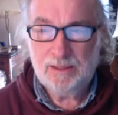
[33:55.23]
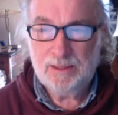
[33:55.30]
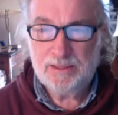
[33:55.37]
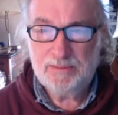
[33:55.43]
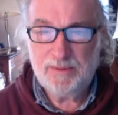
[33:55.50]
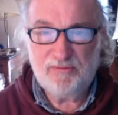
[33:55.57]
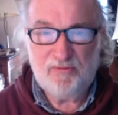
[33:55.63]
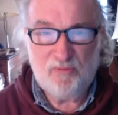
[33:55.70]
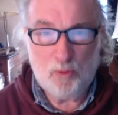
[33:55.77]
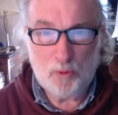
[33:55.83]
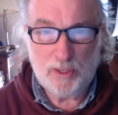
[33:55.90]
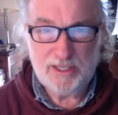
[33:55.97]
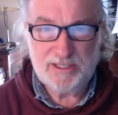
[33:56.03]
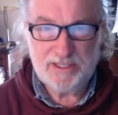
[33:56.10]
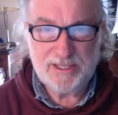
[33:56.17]
It's been
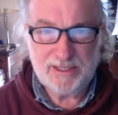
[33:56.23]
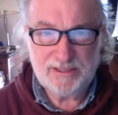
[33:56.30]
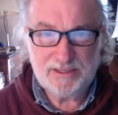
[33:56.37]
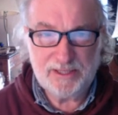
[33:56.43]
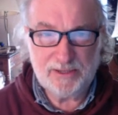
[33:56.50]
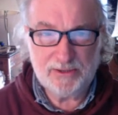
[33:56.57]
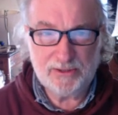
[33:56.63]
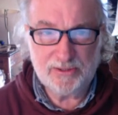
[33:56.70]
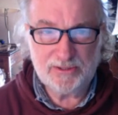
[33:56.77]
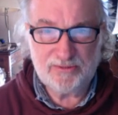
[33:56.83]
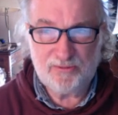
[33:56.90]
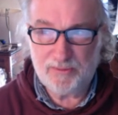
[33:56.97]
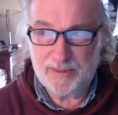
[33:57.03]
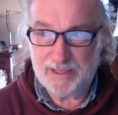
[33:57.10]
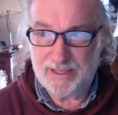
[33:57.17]
46 years
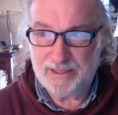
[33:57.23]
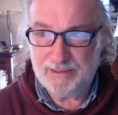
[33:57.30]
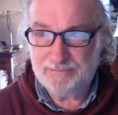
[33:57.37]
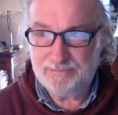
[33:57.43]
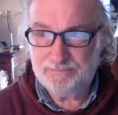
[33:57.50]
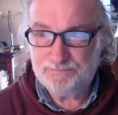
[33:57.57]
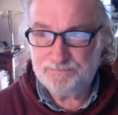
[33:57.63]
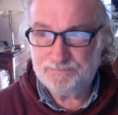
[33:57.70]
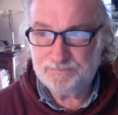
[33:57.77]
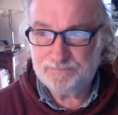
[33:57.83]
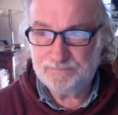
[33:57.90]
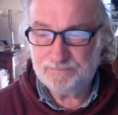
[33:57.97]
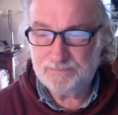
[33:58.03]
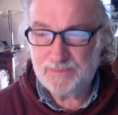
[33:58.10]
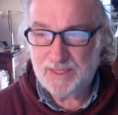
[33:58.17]
for me.
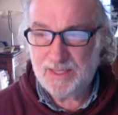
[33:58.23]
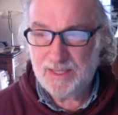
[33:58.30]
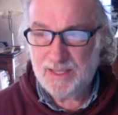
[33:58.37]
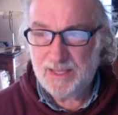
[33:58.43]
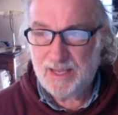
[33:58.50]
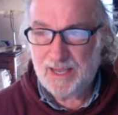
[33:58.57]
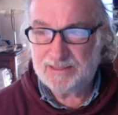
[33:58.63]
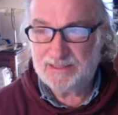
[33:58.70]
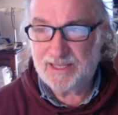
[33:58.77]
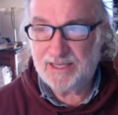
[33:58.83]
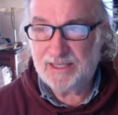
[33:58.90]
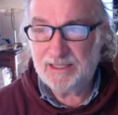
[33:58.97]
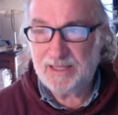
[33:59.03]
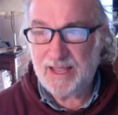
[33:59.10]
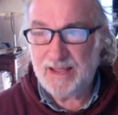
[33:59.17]
As they
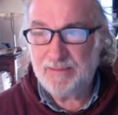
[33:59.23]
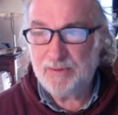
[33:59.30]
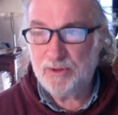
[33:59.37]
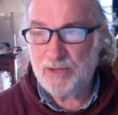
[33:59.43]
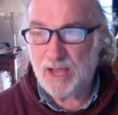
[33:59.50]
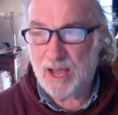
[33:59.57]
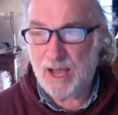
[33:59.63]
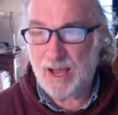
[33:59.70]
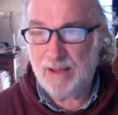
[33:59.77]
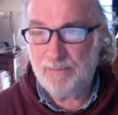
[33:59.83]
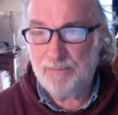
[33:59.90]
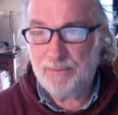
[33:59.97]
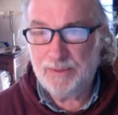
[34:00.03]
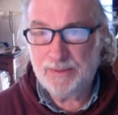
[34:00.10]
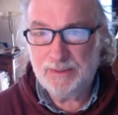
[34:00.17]
clambered
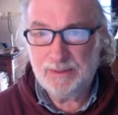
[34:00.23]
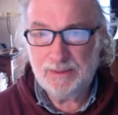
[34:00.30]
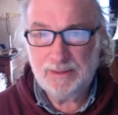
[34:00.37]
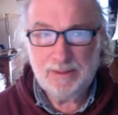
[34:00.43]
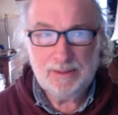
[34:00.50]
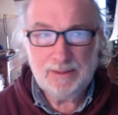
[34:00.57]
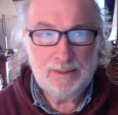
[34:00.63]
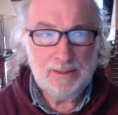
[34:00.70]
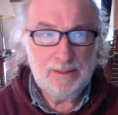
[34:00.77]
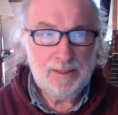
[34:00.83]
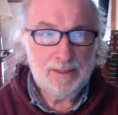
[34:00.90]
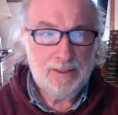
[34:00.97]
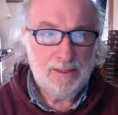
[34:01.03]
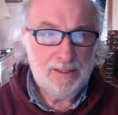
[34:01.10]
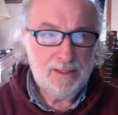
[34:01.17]
up
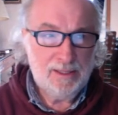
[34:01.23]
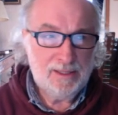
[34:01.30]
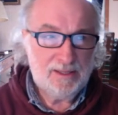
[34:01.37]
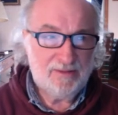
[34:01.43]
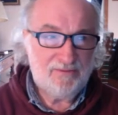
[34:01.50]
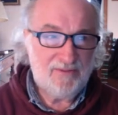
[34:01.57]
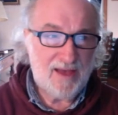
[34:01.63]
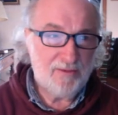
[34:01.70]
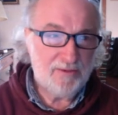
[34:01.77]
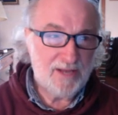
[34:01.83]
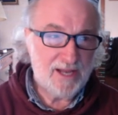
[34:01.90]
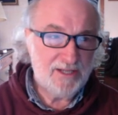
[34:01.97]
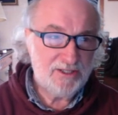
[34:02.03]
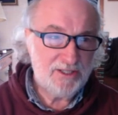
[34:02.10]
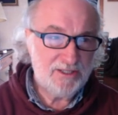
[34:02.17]
the
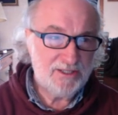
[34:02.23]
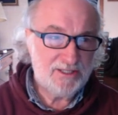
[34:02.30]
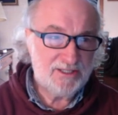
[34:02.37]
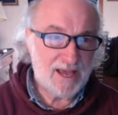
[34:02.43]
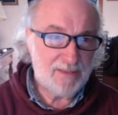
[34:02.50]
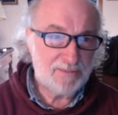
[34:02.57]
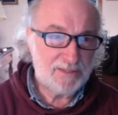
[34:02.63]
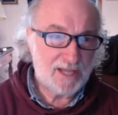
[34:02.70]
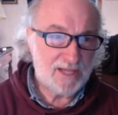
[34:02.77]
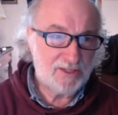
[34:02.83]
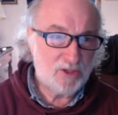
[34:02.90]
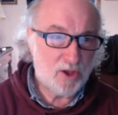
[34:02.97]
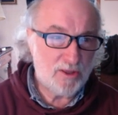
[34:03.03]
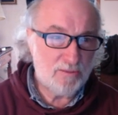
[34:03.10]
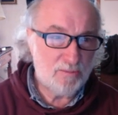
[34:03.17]
foundation steps, I
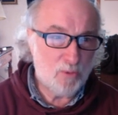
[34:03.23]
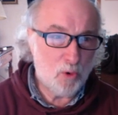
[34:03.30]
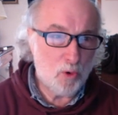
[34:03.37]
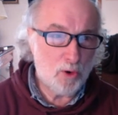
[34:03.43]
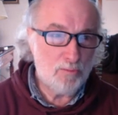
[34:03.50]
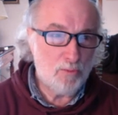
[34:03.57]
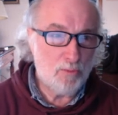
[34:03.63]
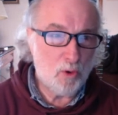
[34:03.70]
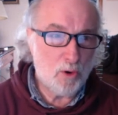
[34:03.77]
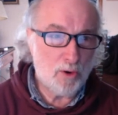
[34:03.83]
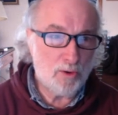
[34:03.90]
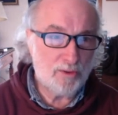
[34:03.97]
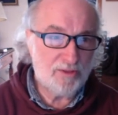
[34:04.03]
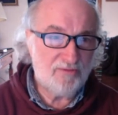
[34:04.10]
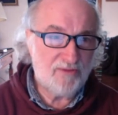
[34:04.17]
saw that more and
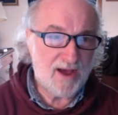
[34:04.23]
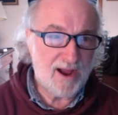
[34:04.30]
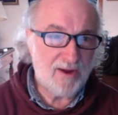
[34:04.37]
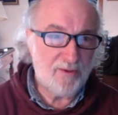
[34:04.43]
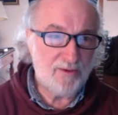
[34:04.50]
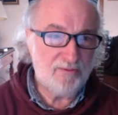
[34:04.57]
more the fire